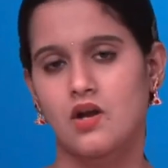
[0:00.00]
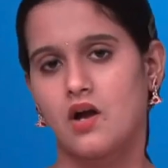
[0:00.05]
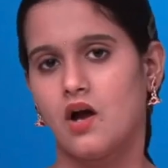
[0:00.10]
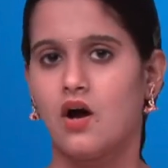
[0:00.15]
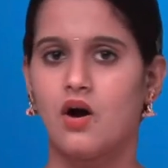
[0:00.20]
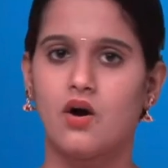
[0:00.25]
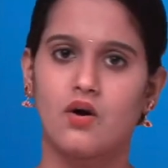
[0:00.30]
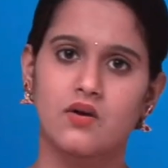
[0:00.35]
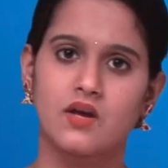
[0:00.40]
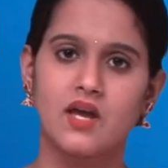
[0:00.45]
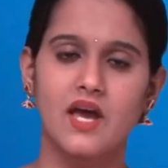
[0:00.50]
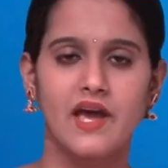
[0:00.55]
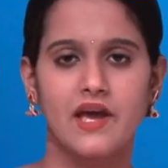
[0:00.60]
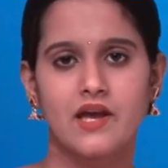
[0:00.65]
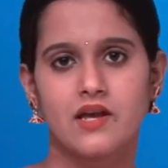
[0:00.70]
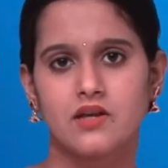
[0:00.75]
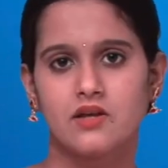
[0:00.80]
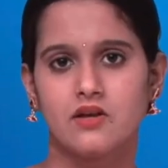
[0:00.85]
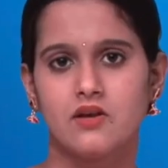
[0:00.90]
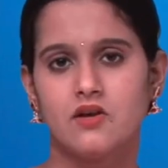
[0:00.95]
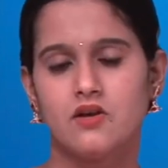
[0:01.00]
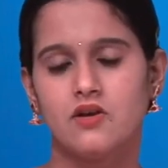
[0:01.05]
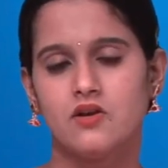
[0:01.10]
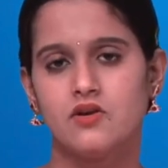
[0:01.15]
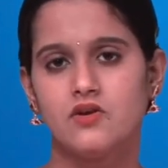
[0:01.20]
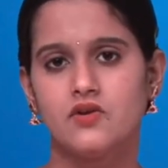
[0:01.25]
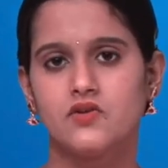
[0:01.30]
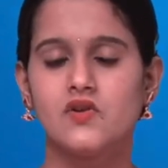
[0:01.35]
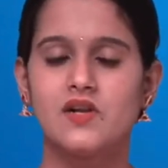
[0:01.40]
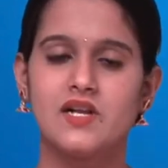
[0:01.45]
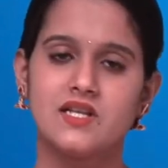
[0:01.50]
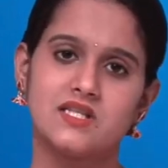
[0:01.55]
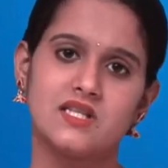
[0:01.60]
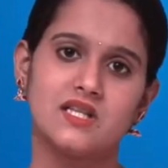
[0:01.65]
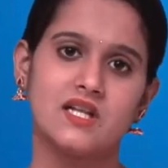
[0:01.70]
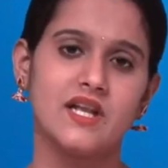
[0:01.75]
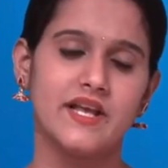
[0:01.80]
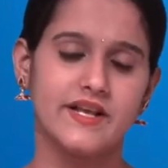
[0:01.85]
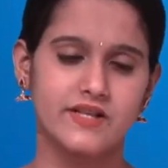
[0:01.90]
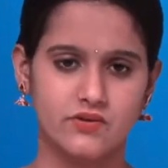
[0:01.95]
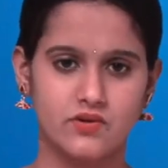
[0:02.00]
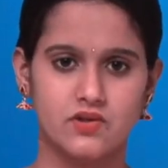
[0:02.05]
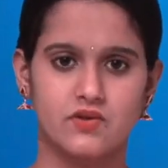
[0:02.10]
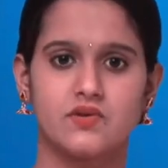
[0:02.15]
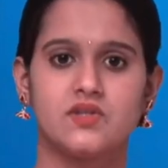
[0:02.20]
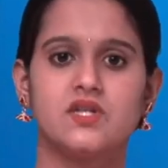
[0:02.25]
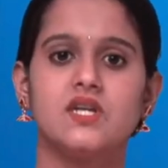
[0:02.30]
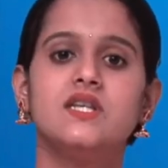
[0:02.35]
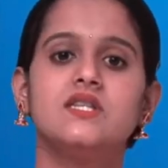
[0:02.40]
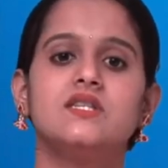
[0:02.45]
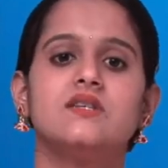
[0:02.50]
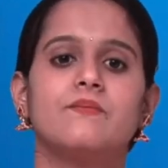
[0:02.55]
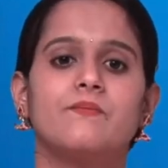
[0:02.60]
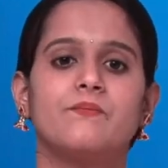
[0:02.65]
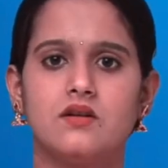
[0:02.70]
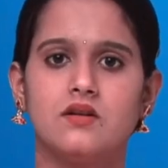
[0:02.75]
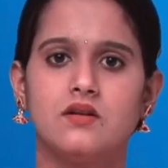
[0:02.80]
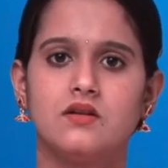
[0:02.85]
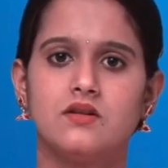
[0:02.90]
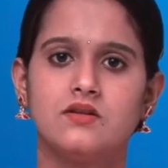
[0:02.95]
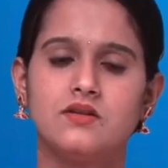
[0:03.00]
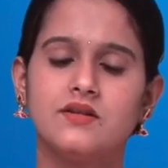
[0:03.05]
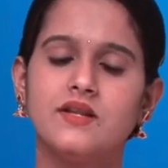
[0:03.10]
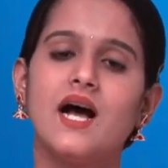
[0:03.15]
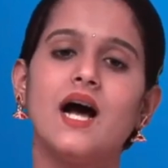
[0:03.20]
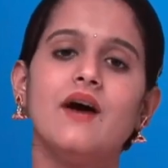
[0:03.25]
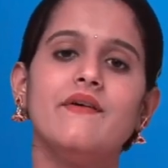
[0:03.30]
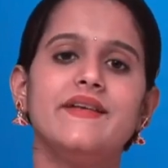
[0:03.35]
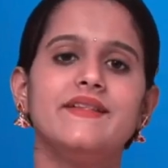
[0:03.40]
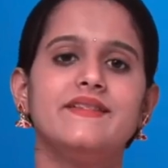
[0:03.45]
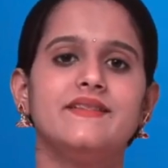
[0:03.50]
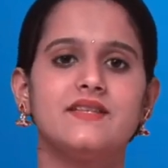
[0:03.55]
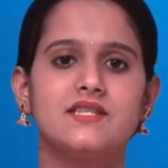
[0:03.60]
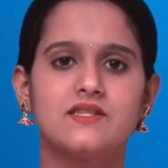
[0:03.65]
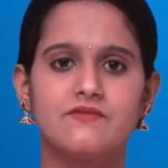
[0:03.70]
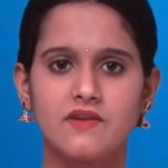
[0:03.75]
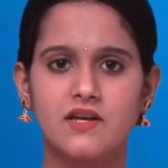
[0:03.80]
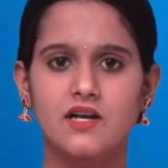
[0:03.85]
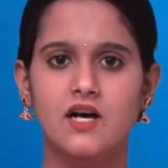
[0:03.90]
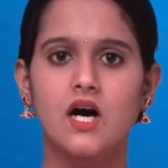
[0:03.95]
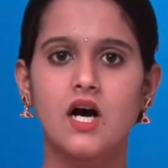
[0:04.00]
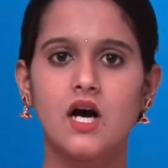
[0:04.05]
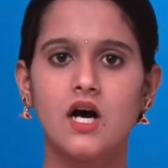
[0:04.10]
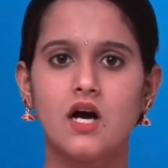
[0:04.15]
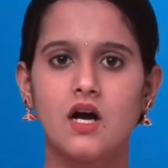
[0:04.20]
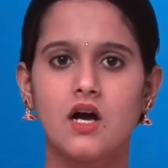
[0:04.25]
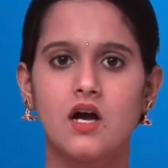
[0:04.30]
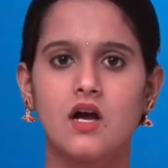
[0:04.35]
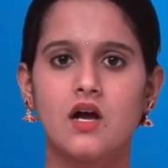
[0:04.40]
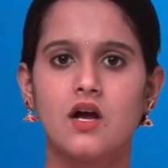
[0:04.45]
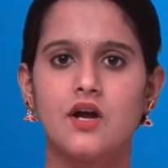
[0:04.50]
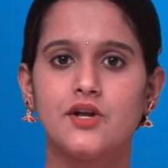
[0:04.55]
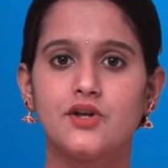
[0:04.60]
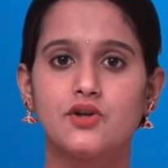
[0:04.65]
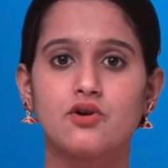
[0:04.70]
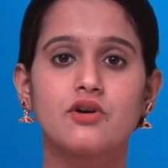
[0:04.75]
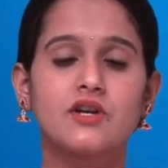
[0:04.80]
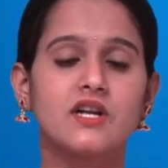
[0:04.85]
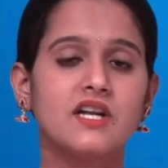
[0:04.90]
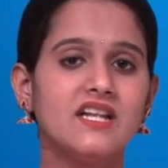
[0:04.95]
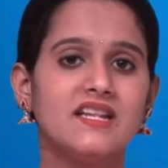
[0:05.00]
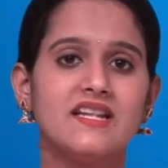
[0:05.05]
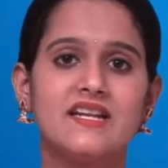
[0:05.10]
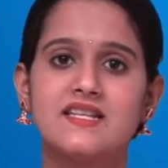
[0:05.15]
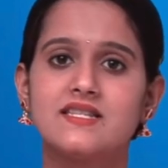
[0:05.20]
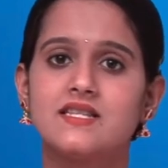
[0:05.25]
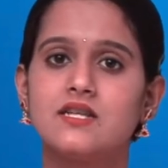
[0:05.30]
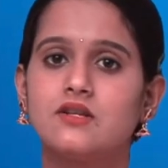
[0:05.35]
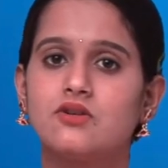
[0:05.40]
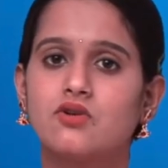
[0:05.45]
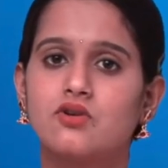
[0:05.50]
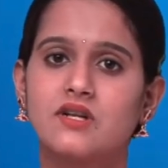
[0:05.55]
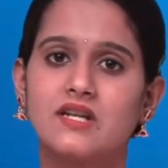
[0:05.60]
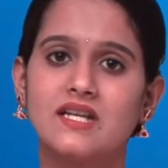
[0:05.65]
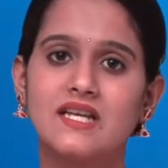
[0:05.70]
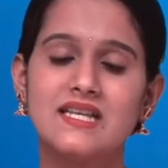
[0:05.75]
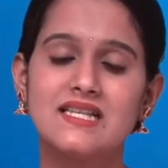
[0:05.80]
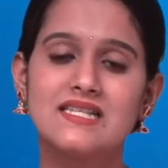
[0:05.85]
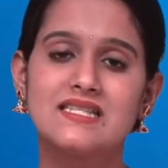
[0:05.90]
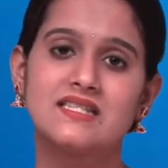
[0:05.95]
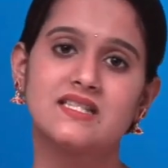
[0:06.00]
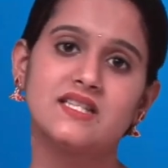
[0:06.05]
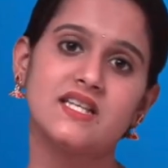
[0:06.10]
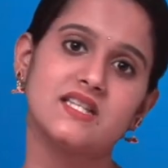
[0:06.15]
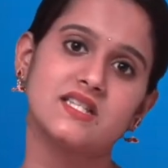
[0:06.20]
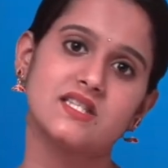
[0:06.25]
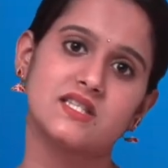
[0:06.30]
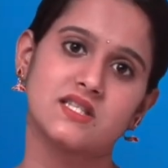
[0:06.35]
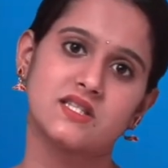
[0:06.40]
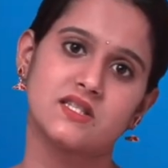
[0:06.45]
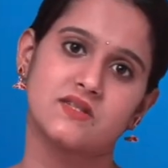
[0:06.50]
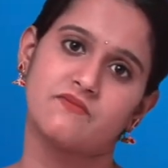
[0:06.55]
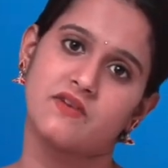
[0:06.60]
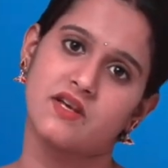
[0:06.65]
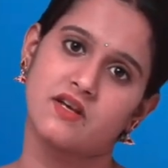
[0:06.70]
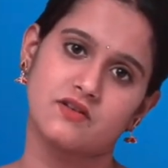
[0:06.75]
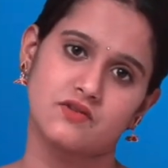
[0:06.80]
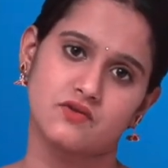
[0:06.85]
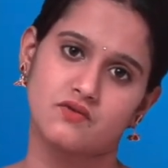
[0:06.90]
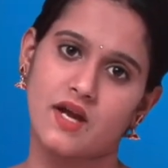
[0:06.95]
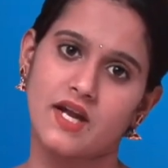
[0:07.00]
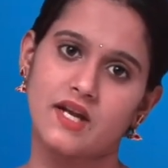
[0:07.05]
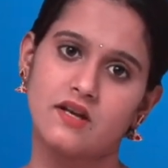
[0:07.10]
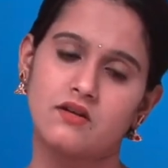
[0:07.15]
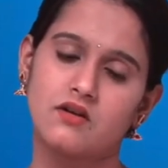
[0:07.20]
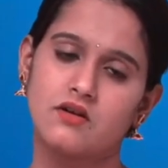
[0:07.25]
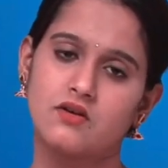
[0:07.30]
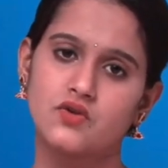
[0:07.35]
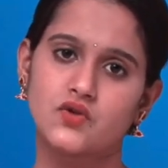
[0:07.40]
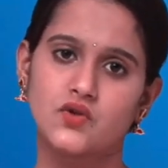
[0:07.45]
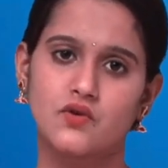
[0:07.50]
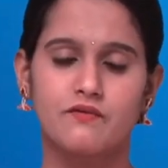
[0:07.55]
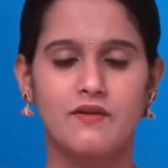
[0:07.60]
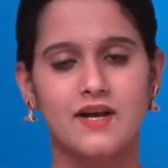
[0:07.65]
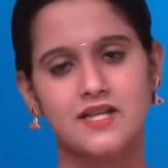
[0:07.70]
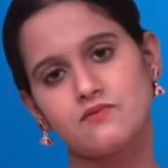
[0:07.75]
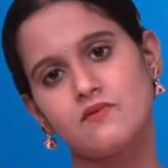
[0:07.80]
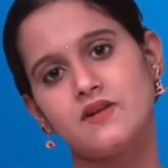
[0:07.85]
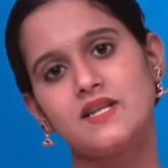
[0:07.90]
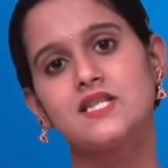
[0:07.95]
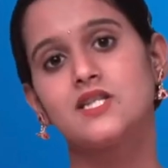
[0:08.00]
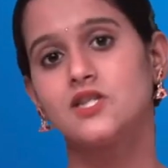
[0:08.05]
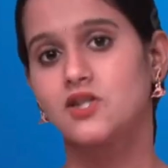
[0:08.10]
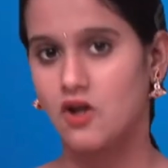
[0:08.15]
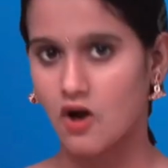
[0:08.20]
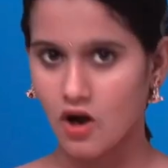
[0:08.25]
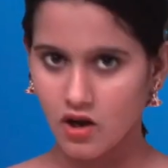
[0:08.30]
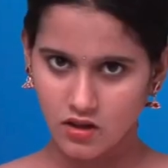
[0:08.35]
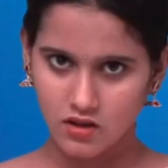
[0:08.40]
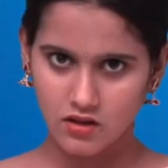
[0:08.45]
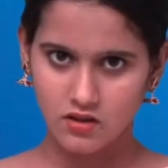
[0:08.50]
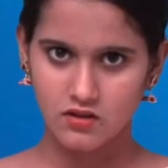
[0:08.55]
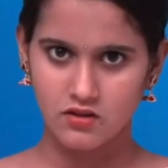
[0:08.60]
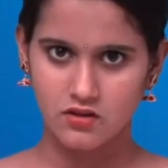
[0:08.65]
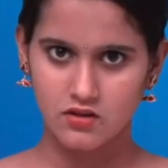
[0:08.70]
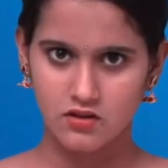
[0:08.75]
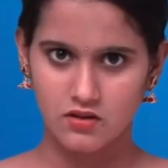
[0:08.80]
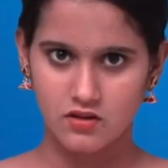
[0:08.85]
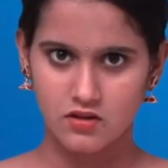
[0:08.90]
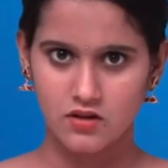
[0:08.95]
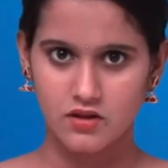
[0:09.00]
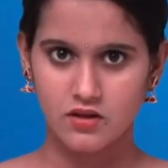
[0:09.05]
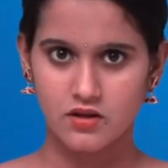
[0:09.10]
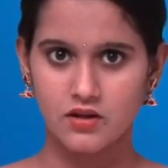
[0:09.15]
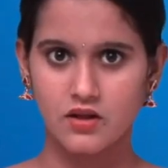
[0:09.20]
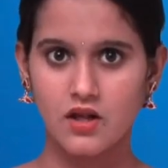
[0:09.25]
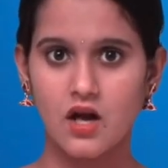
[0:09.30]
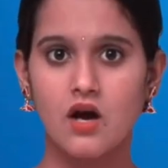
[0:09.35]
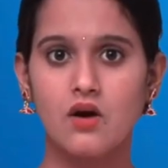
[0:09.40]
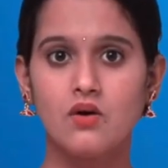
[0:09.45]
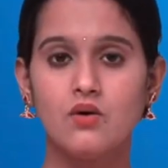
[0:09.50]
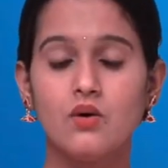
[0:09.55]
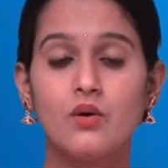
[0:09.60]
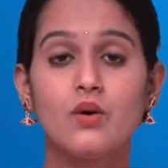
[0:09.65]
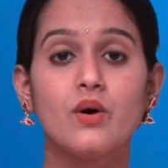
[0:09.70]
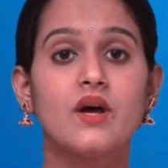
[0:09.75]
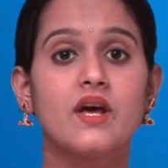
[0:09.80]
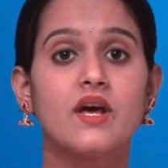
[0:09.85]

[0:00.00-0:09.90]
Okay. So let's see the next question, which is, now in this figure, totally there is a totally 6 figures, right? So first one is log. Now,